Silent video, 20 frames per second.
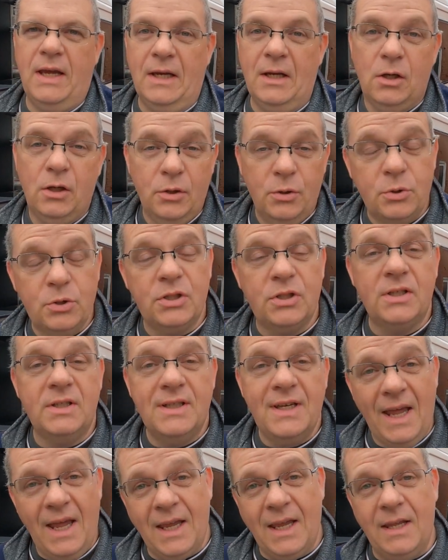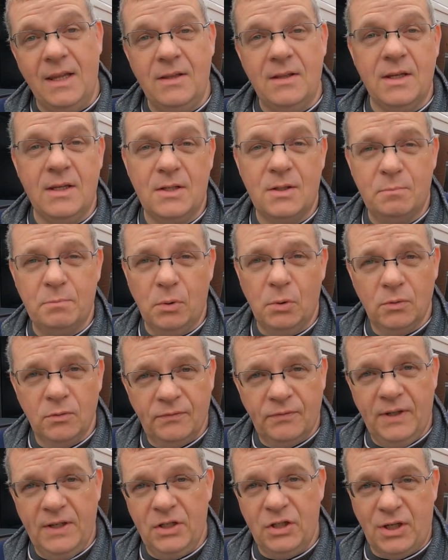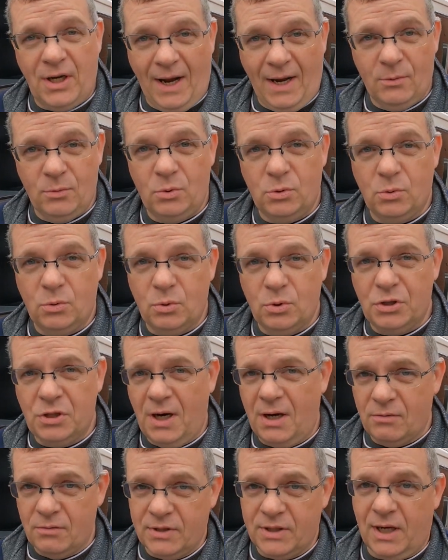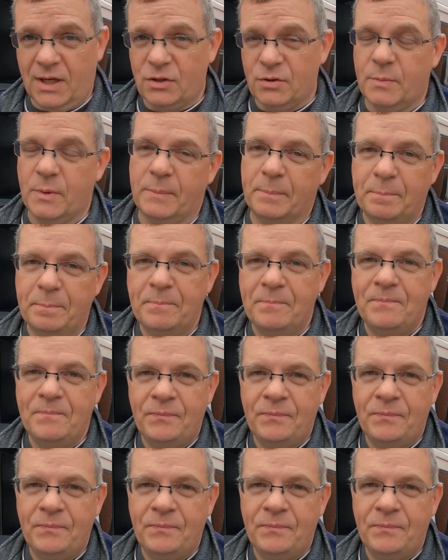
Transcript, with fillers: includes today this bullfinch outdoor shower attachment